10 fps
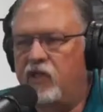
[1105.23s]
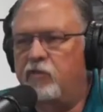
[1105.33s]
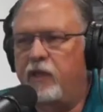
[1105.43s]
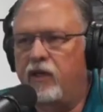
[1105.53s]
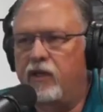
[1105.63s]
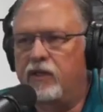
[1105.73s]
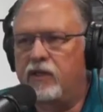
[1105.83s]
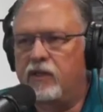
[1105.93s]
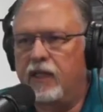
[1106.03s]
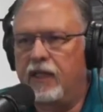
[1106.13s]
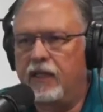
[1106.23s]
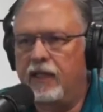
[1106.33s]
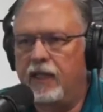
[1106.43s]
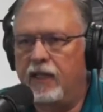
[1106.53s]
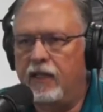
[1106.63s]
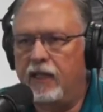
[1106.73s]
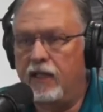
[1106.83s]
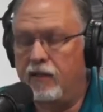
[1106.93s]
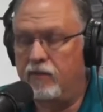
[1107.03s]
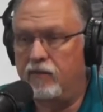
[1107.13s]
experience, and
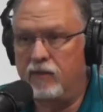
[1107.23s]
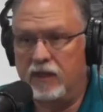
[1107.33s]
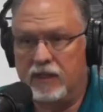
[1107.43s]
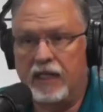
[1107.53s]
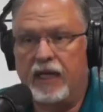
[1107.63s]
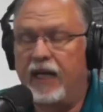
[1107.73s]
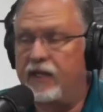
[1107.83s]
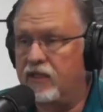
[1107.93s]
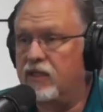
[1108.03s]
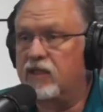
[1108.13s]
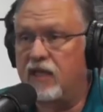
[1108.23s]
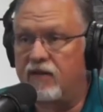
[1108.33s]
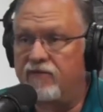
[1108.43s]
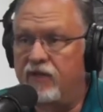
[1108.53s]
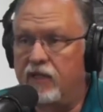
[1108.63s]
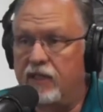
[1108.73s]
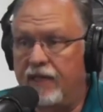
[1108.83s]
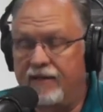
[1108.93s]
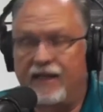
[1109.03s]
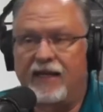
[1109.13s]
they decide, hey, this is a lot of fun.
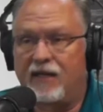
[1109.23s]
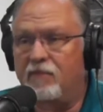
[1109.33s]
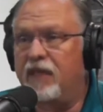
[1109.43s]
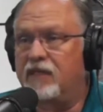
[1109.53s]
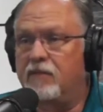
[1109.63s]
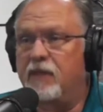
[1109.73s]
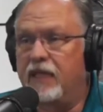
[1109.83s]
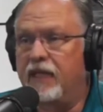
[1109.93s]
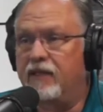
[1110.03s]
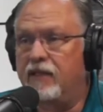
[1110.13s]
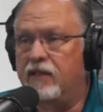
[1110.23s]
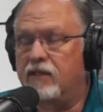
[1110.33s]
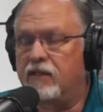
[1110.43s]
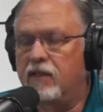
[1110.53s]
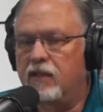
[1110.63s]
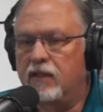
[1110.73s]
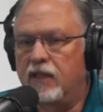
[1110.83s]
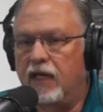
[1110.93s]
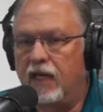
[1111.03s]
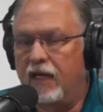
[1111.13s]
I think I can make some money at this
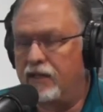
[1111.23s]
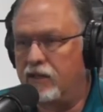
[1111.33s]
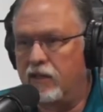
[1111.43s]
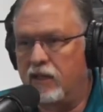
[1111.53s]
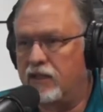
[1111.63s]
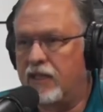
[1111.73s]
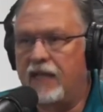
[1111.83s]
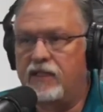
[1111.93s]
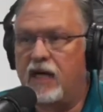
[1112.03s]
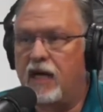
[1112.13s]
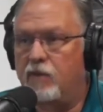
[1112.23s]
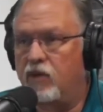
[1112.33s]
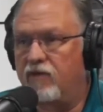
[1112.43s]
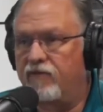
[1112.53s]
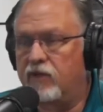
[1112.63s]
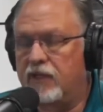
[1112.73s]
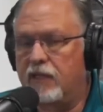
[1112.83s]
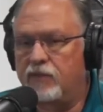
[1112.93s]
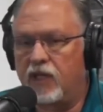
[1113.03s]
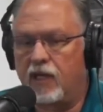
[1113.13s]
as a side job or a
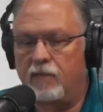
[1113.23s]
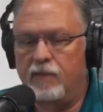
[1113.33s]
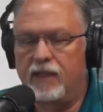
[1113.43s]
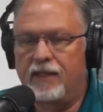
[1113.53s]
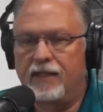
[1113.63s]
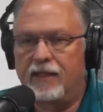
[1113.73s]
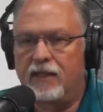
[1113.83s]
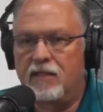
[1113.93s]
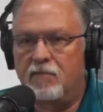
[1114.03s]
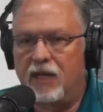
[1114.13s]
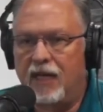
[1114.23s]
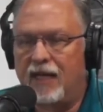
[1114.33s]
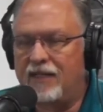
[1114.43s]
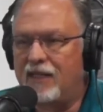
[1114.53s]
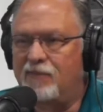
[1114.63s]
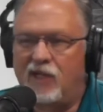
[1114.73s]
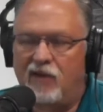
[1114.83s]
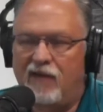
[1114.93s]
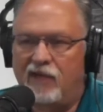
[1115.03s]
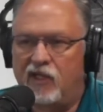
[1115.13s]
full-time job. But a lot of times they
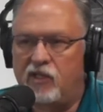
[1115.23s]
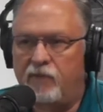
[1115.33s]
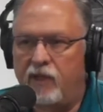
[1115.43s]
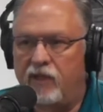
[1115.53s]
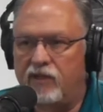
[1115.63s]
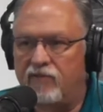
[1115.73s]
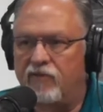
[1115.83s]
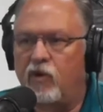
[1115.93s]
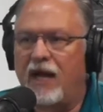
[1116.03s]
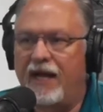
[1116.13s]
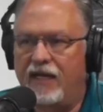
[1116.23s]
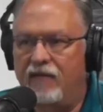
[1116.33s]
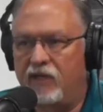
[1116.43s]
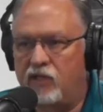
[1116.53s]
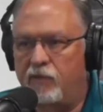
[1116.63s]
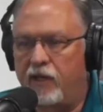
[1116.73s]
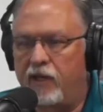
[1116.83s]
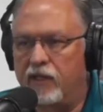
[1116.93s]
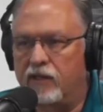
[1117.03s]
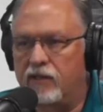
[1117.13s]
don't have the experience, a variety of
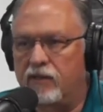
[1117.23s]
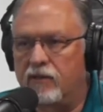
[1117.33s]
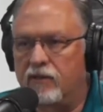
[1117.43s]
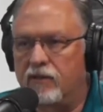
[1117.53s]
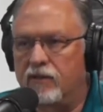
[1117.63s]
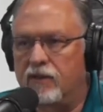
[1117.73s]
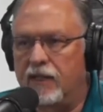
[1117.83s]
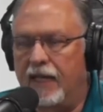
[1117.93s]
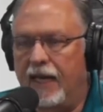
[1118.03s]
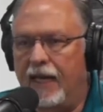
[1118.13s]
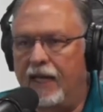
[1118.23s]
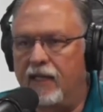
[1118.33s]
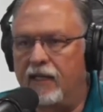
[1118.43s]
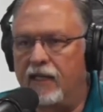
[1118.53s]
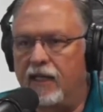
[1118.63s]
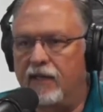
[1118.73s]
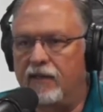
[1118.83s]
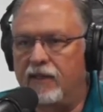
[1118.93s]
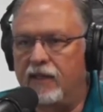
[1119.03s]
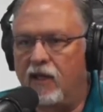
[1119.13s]
experience, and
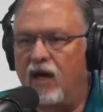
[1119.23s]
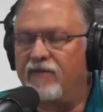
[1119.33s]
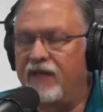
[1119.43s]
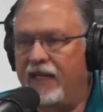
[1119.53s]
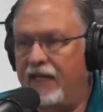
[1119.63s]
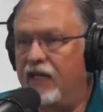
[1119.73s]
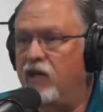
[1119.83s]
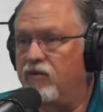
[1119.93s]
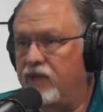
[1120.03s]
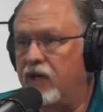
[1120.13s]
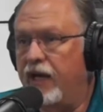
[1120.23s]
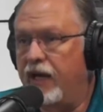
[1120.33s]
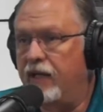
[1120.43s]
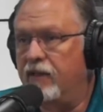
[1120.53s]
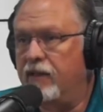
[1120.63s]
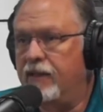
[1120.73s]
often they get in over their head.